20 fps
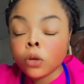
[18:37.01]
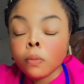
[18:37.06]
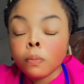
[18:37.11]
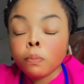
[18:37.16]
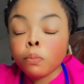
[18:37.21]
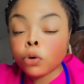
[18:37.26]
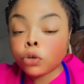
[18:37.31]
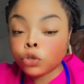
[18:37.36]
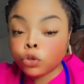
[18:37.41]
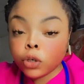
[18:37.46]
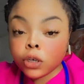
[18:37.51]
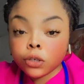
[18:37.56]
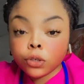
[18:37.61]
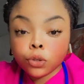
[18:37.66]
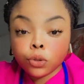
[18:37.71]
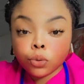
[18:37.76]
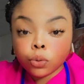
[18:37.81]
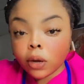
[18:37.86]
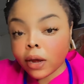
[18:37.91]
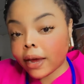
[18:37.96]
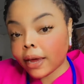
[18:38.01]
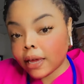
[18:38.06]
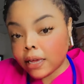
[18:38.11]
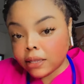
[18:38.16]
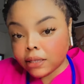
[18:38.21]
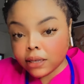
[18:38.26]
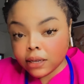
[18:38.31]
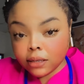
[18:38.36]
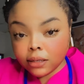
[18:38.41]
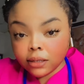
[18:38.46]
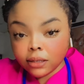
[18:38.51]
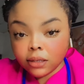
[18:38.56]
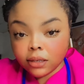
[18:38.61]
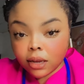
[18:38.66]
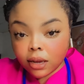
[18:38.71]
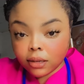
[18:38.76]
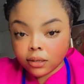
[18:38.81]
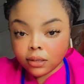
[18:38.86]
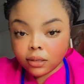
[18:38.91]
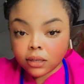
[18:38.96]
moderate to high intensity
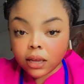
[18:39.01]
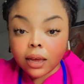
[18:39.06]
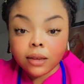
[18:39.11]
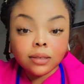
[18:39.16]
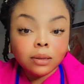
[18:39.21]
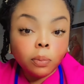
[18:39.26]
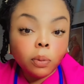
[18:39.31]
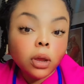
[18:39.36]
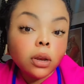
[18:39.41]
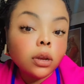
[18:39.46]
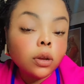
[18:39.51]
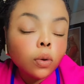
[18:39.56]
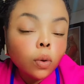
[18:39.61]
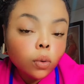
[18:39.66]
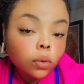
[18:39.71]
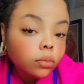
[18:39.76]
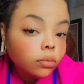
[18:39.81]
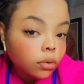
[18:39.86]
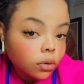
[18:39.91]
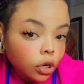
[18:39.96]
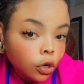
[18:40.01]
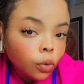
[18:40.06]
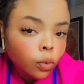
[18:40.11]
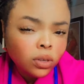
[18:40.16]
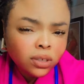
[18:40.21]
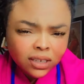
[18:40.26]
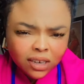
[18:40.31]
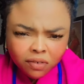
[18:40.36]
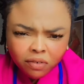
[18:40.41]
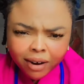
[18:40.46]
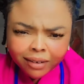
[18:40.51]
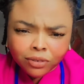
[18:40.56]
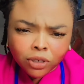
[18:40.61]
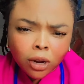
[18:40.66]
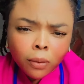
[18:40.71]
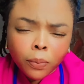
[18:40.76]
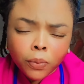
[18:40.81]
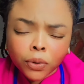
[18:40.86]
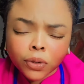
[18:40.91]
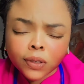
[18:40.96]
exercise, depending on, it's a
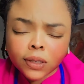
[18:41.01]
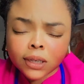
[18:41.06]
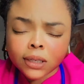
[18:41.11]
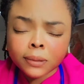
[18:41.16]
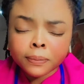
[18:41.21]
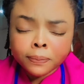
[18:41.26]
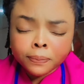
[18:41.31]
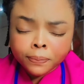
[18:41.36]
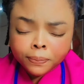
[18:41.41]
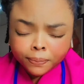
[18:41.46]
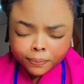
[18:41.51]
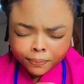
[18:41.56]
gradual process.